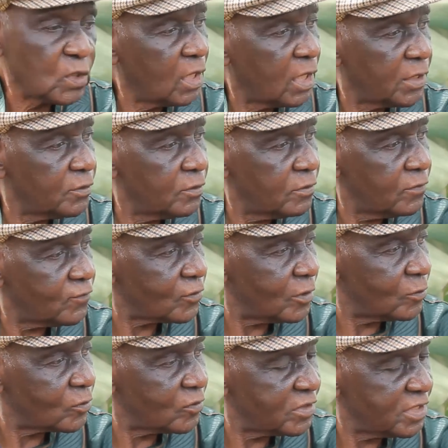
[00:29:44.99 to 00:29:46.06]
Are you
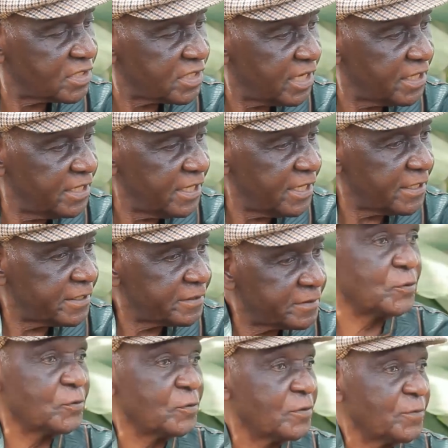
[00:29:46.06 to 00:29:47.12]
from Rhodesia here?
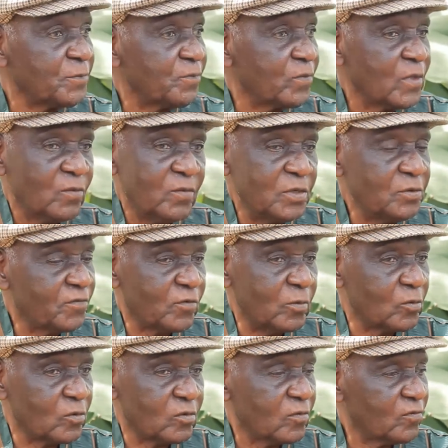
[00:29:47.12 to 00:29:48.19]
No. We're not
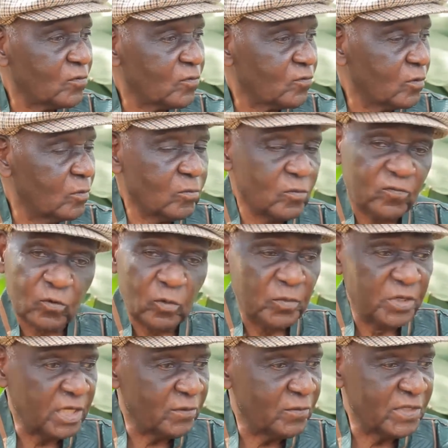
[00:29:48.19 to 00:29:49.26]

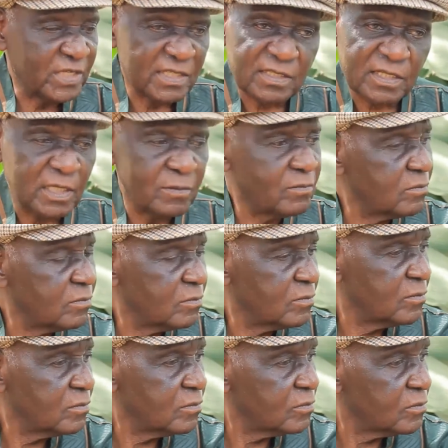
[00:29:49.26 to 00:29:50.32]
from here. We just came.
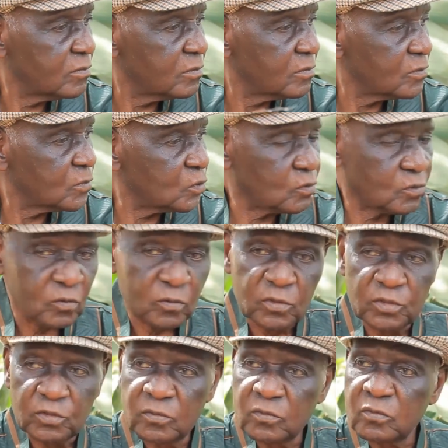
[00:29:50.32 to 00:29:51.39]

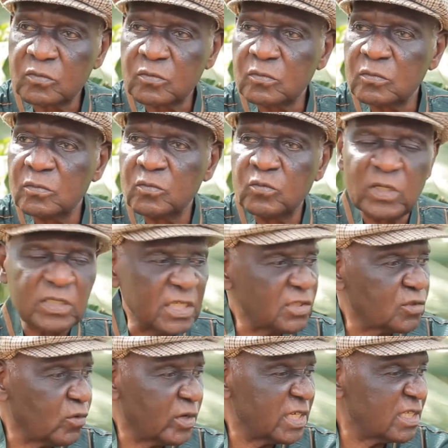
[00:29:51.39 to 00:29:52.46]
we are
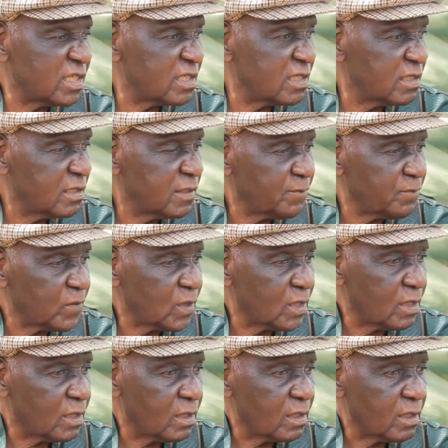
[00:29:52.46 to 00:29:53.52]
just tourists.
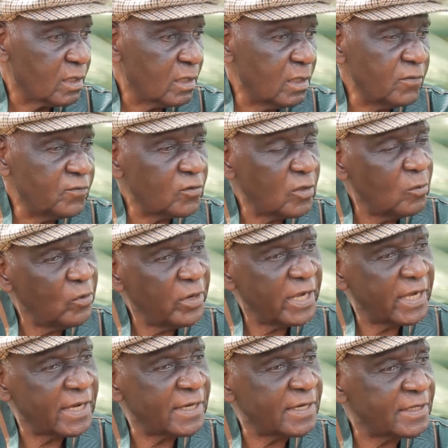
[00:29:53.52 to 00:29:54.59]
From
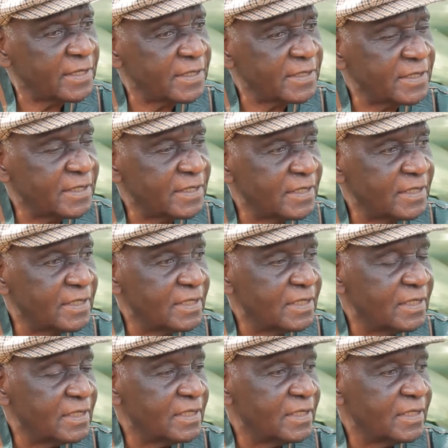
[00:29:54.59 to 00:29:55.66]
where?
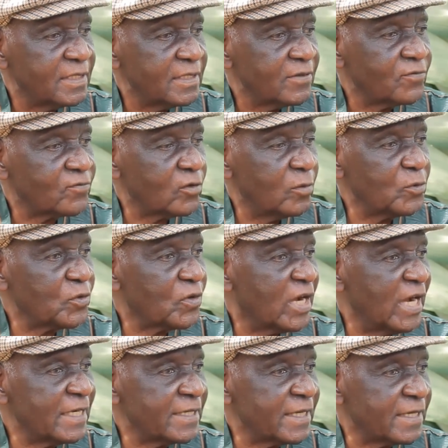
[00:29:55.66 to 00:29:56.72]
From
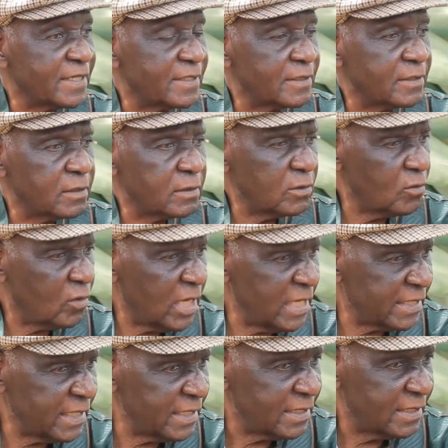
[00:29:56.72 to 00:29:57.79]
Uganda.
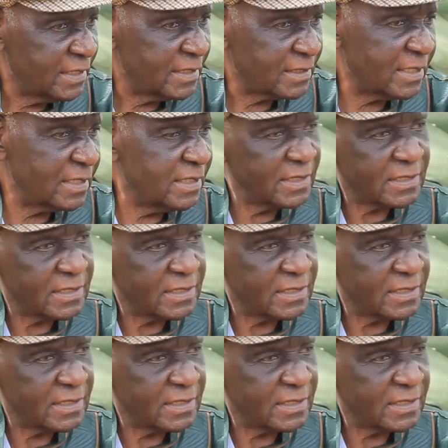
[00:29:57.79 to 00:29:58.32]
Uganda? Said,